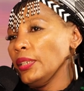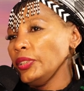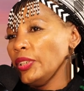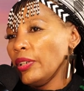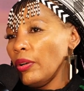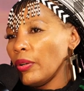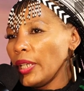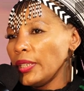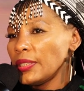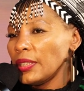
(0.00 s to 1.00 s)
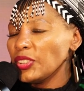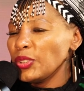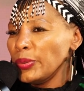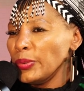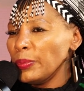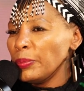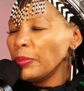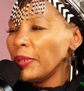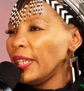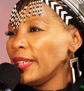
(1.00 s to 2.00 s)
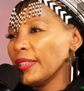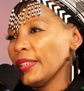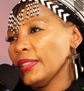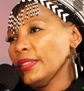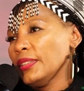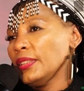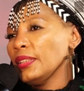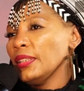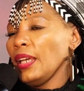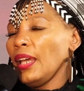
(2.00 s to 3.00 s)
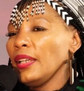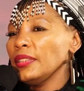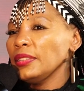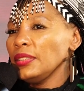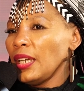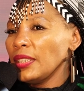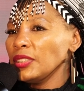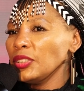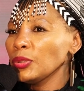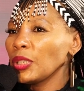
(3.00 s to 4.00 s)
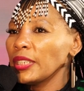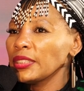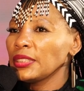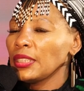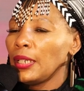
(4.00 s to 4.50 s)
she relocated to Mpumalanga. And yeah, she took us